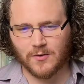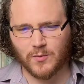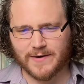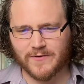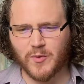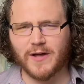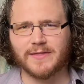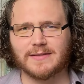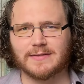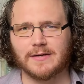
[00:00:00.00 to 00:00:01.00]
Whatever brought
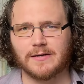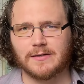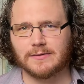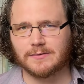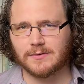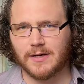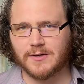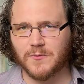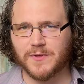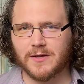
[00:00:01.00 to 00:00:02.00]
this here, I
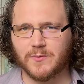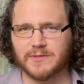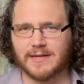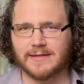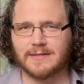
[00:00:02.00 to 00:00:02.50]
don't think it was any